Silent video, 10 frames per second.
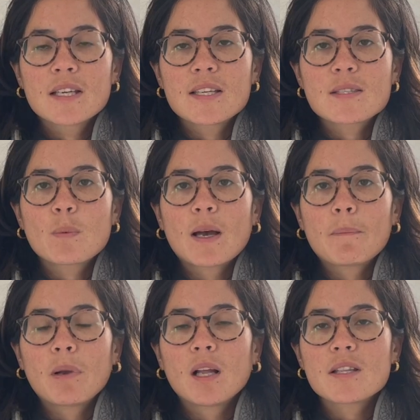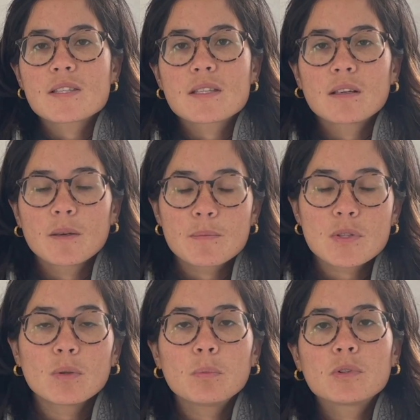It's where plants
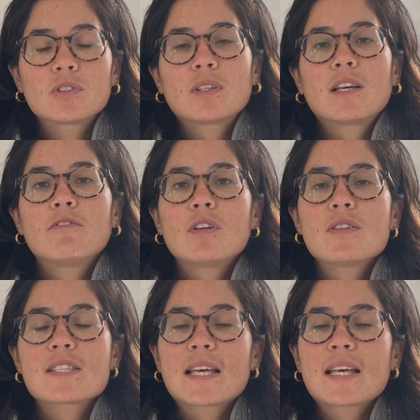absorb water at their roots